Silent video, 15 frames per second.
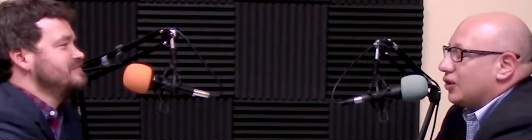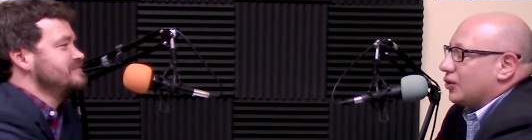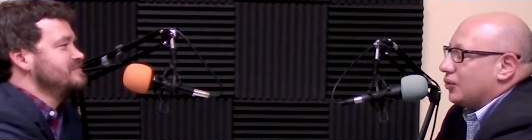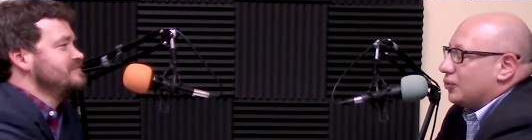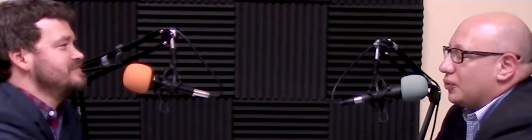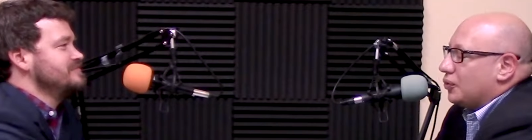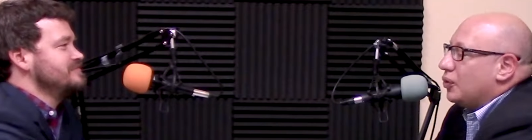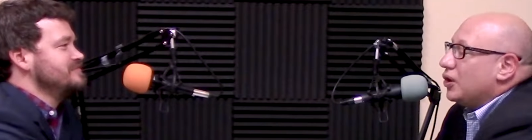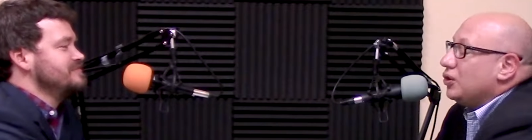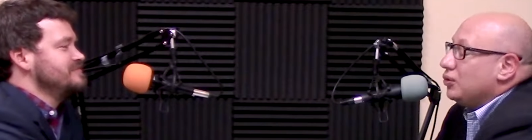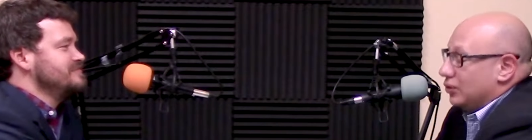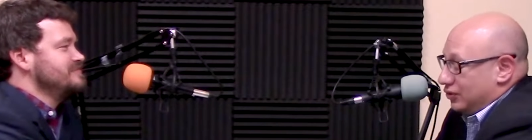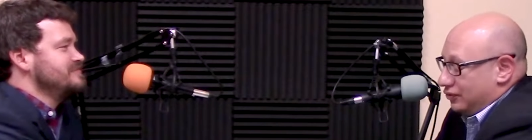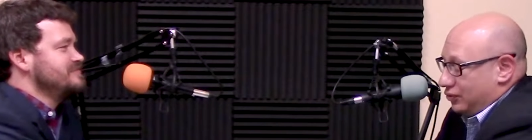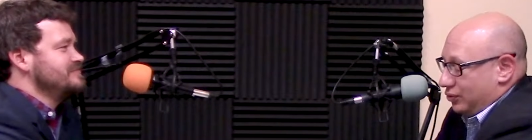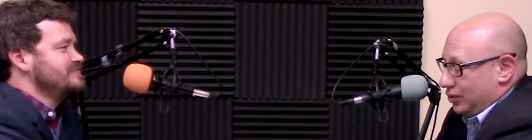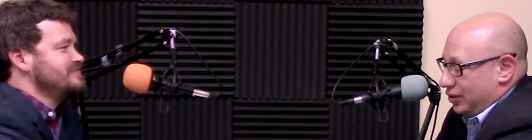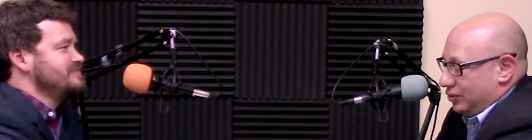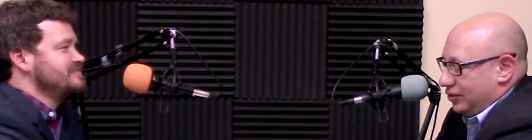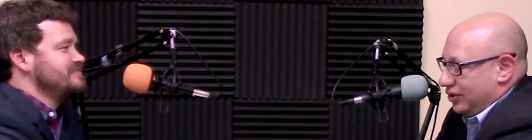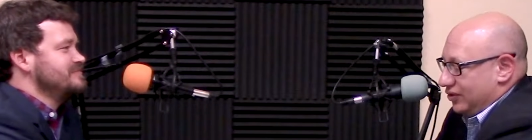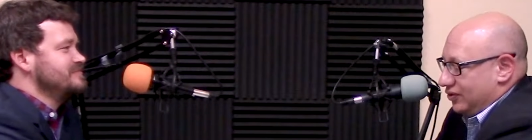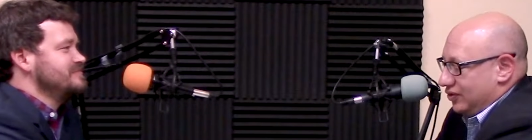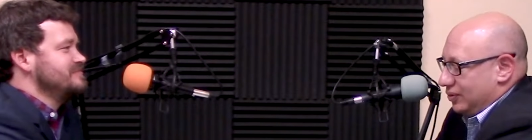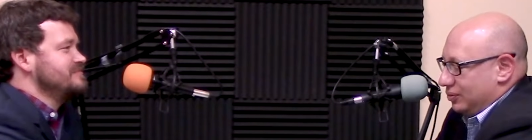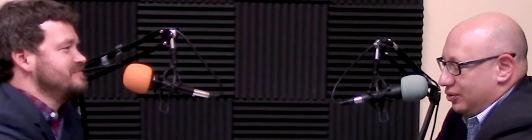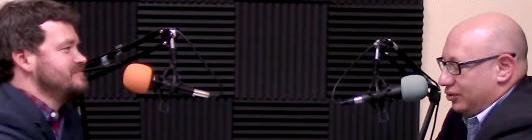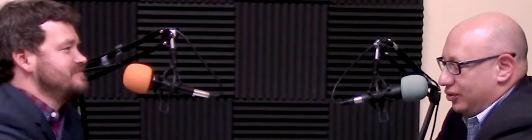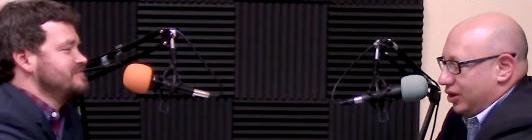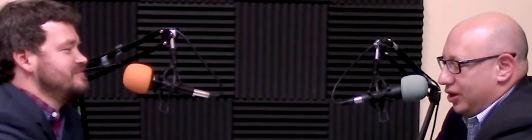Speaker 1: Or what are you looking for in a residency
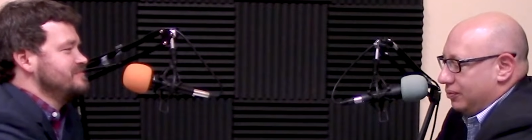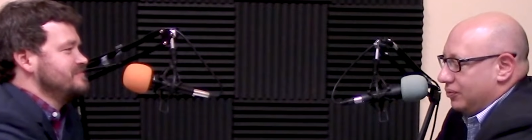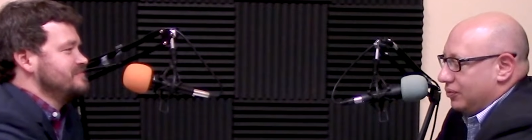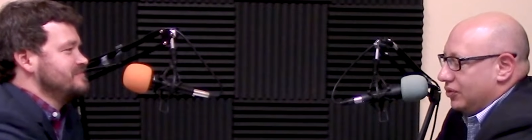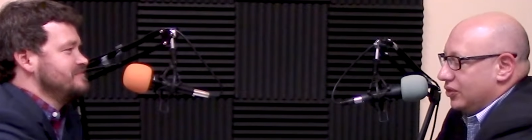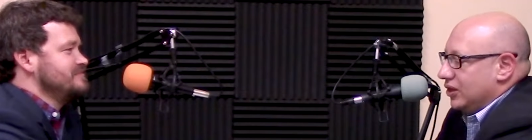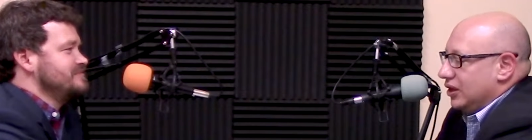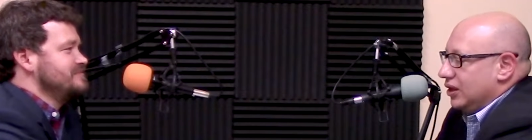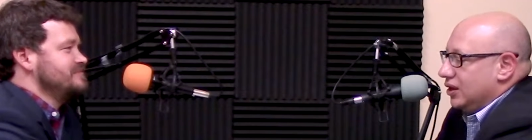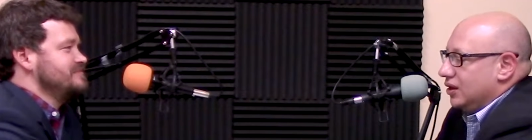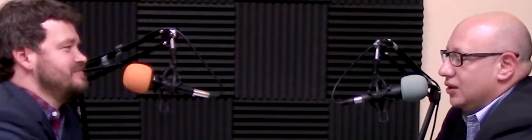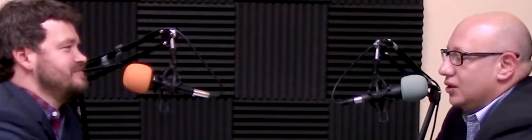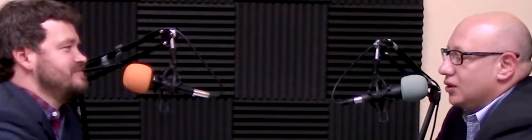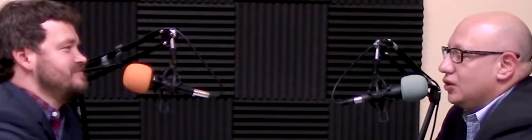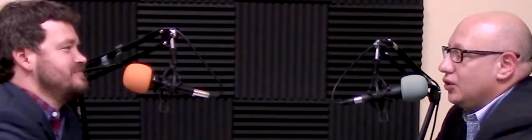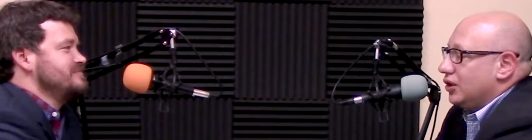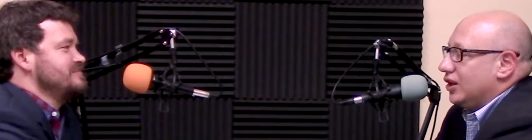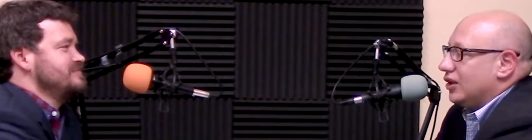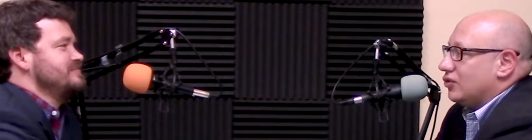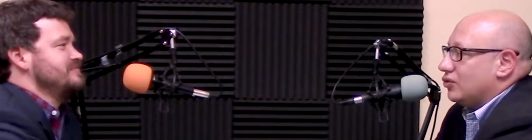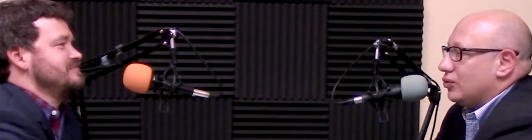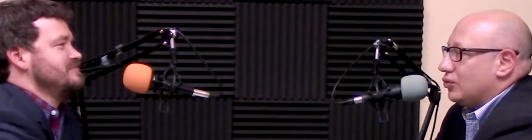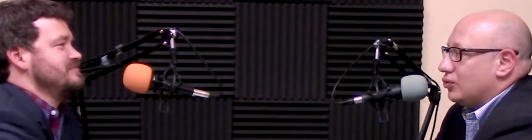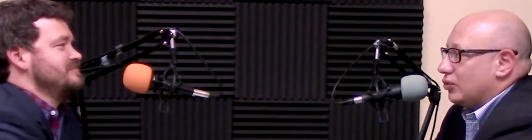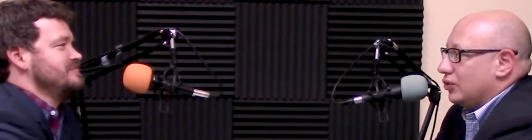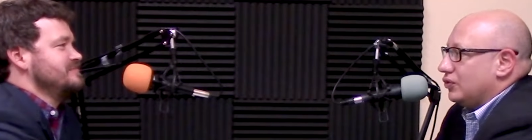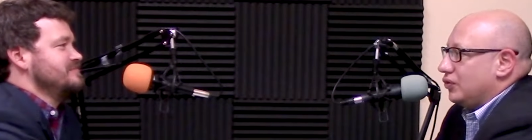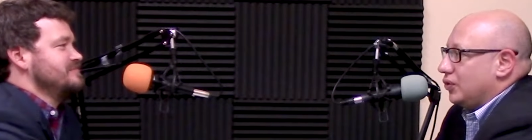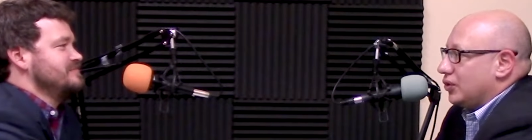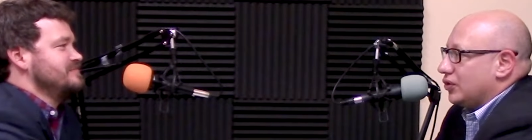program? The good answer is going
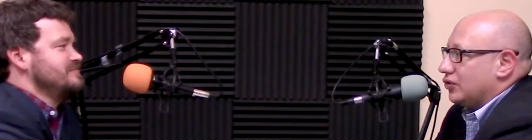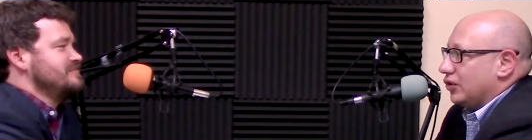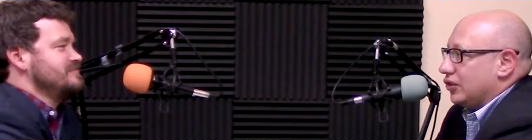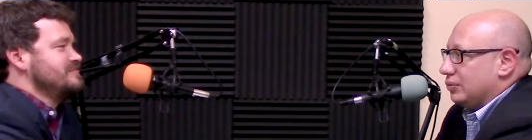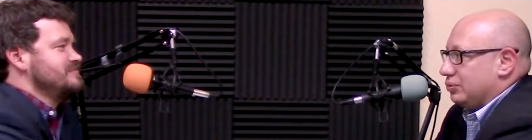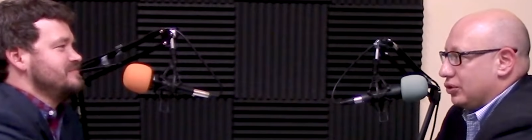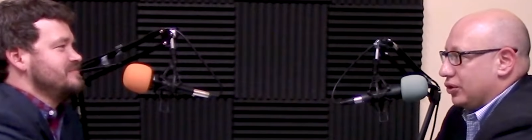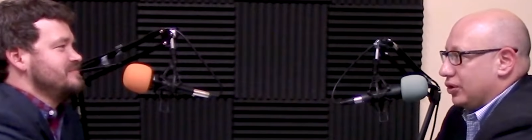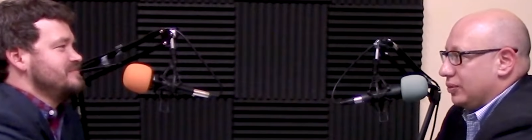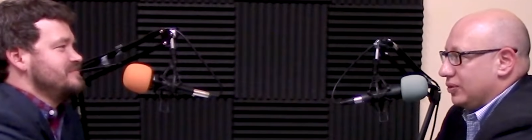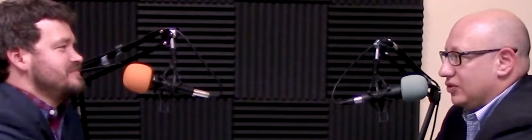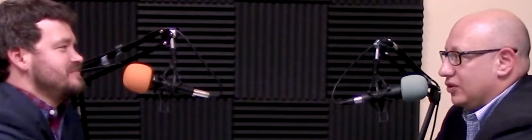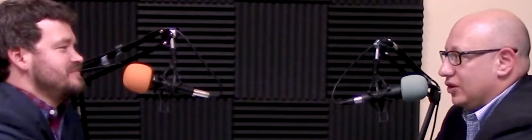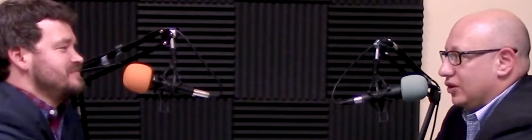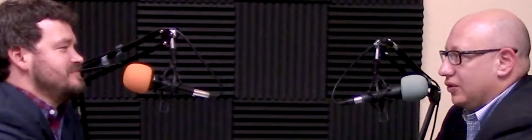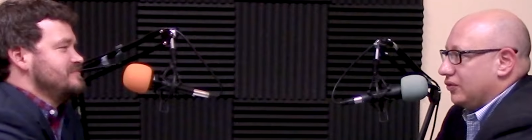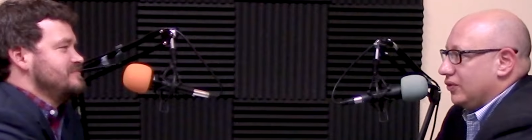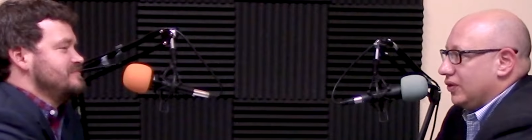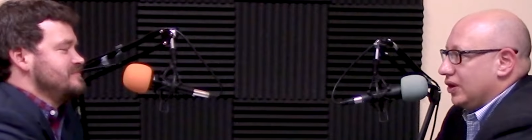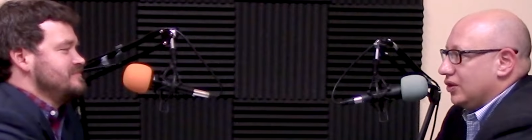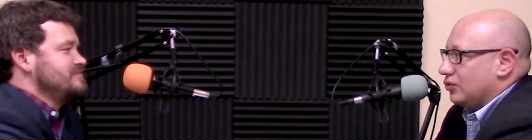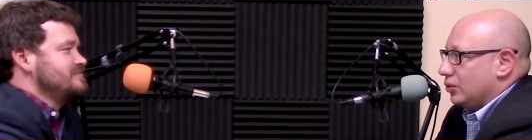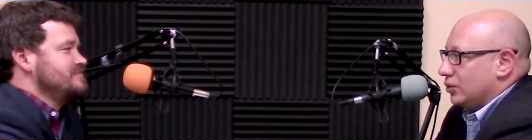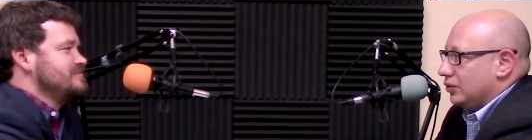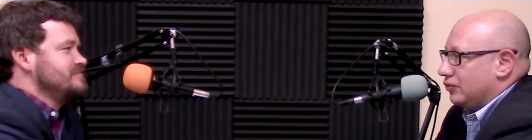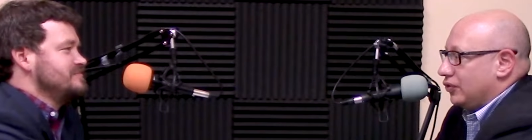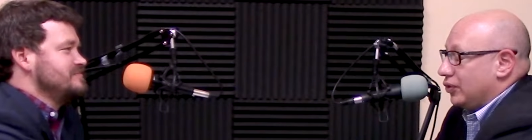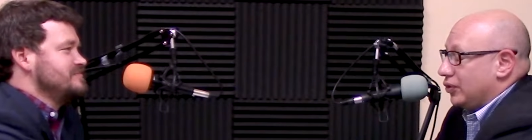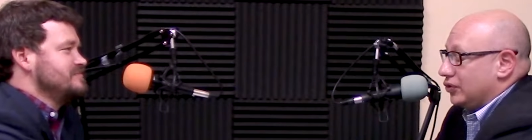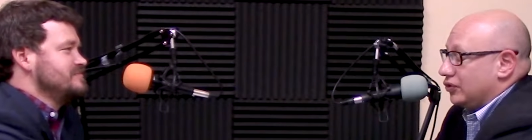to focus on the program itself and is going to
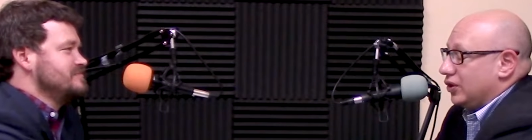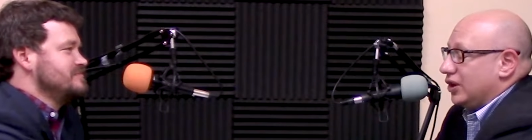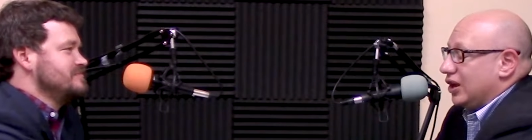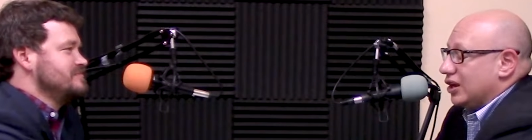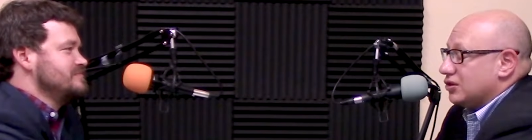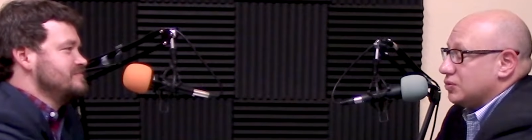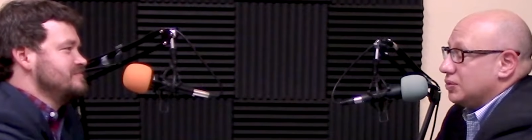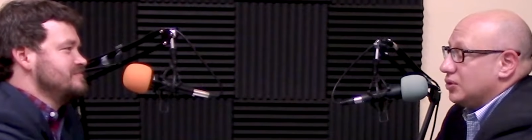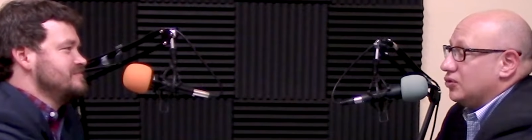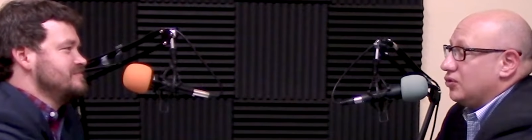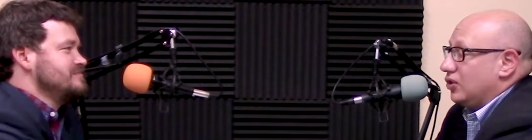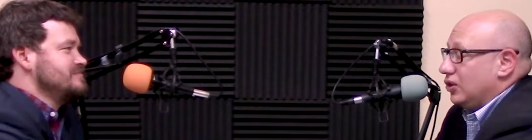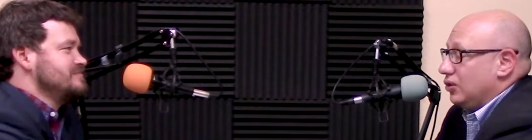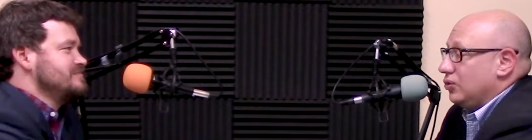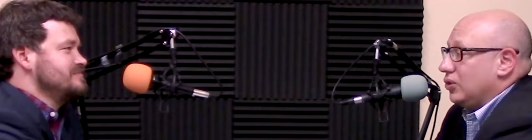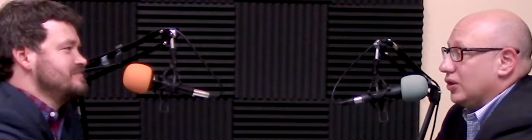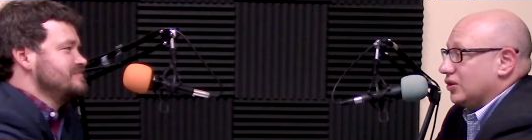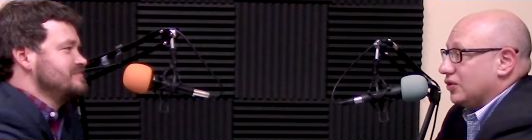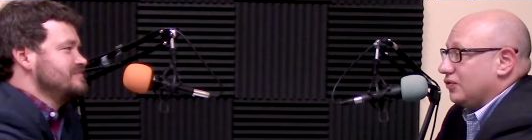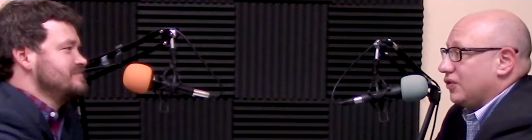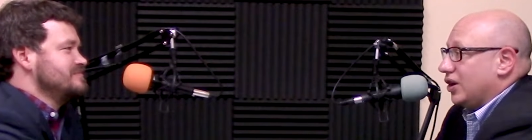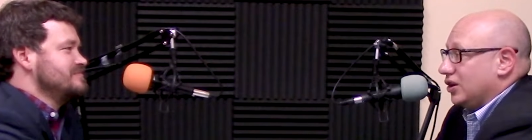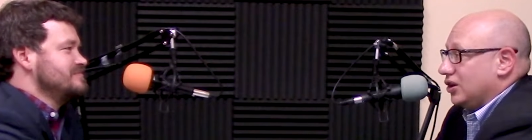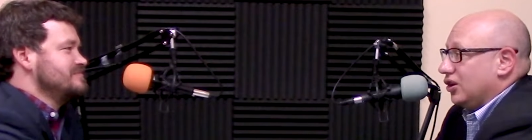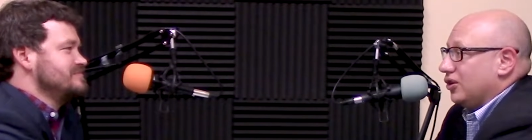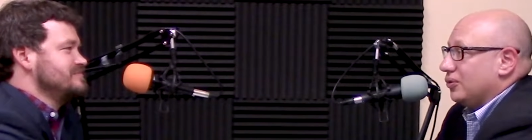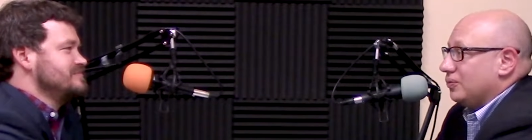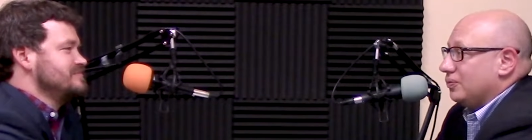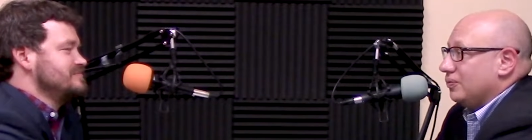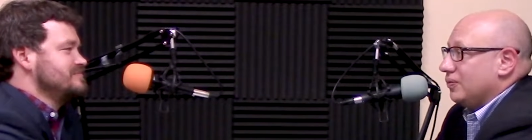focus on attributes that you think define you.